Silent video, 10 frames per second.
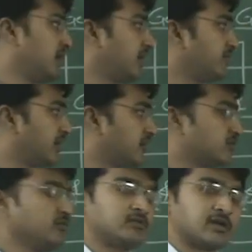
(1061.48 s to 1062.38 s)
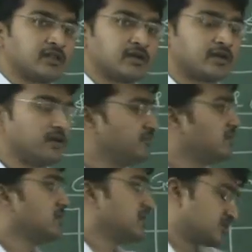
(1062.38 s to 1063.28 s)
and we have to draw the
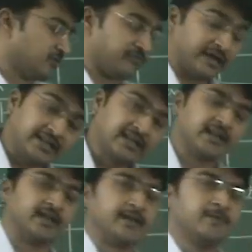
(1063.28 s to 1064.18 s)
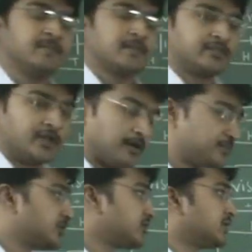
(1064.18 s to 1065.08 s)
graph. So finally they
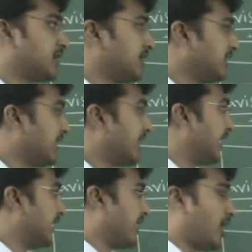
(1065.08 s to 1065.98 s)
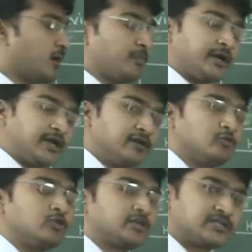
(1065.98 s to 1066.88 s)
observed that at an operating
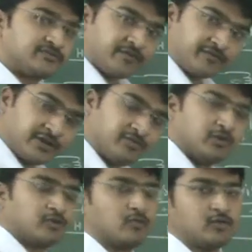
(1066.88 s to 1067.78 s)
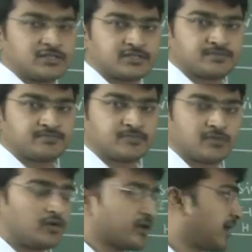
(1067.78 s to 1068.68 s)
voltage 54 volts.
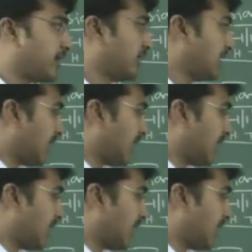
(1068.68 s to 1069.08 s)
Okay,